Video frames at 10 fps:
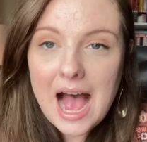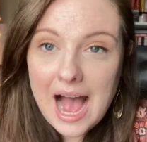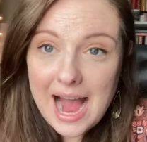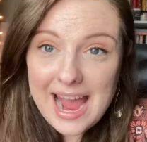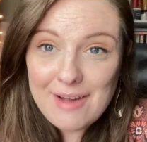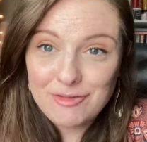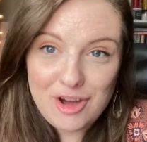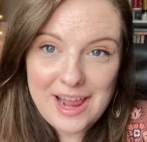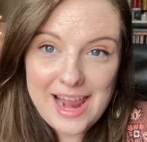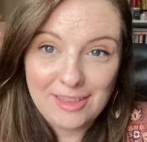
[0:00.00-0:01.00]
I have
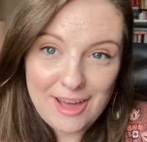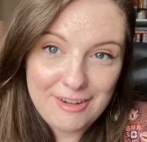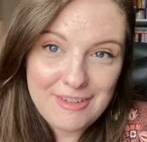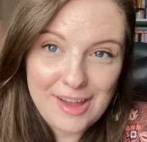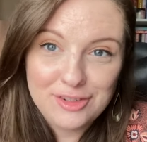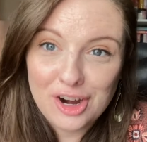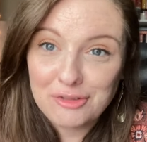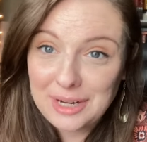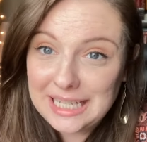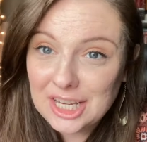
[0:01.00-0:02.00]
not had a lot of five-star
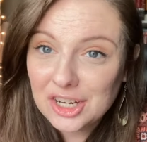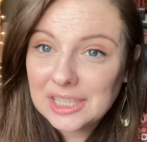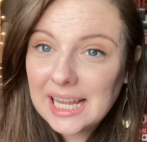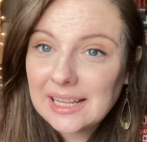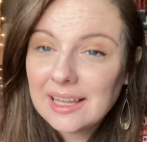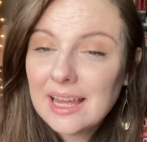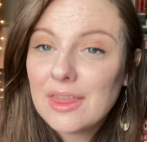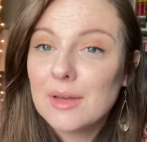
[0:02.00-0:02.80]
reads here lately.